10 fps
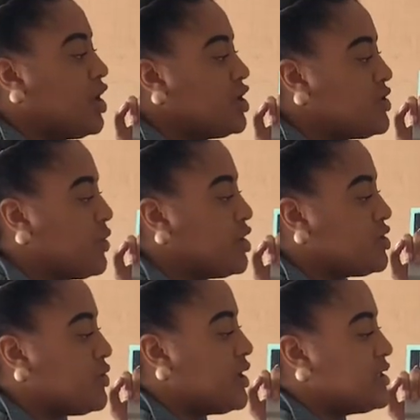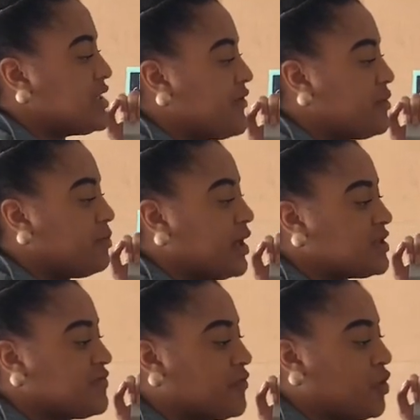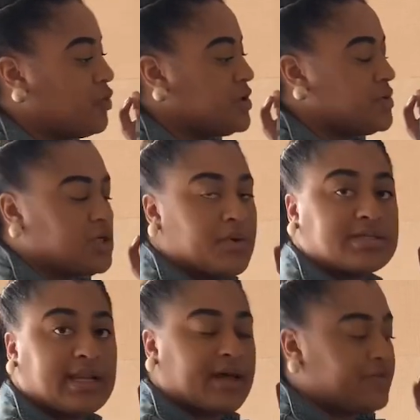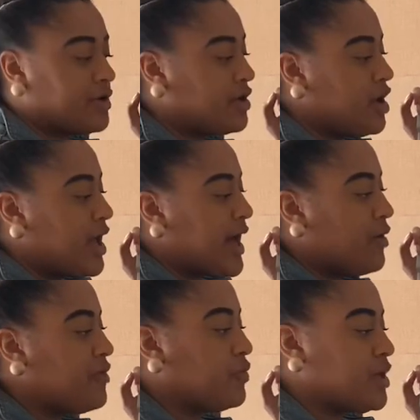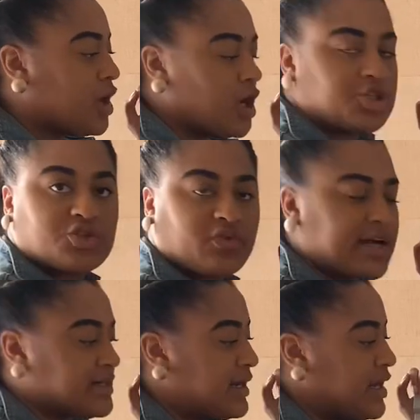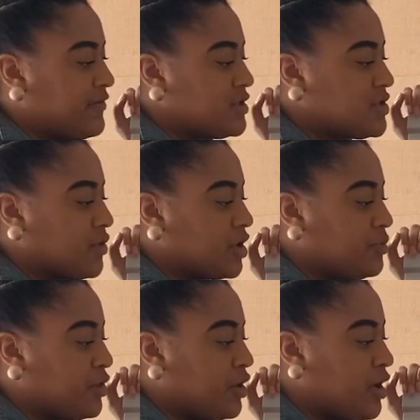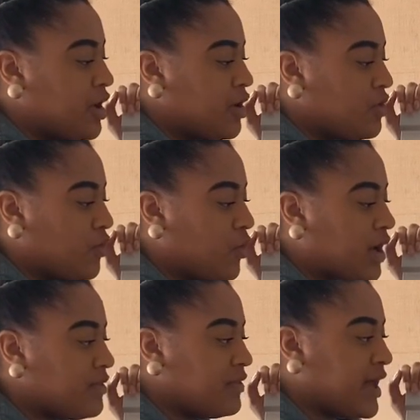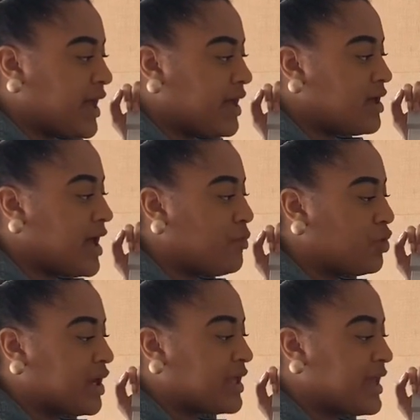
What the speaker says: So we're going to do 7 plus 4, which we know is 11. However, we can't just write down 11, so we're going to put the 1 there and we're going to